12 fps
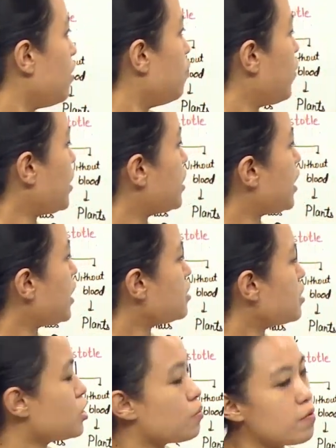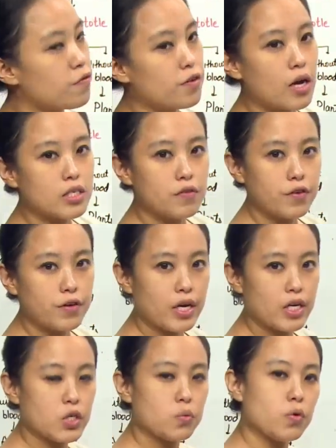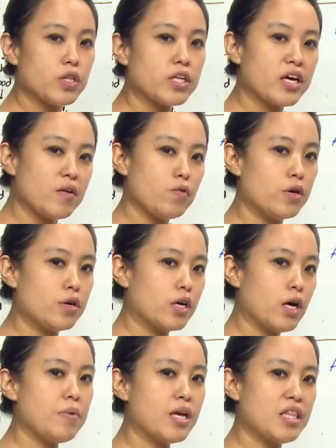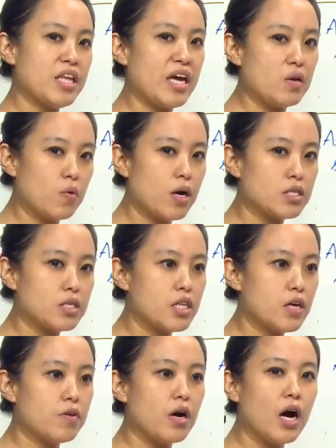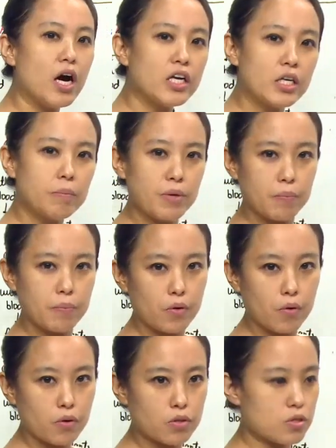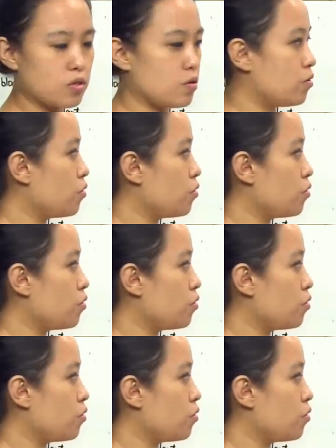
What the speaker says: when these system of classification were coming in advance, there were other people also.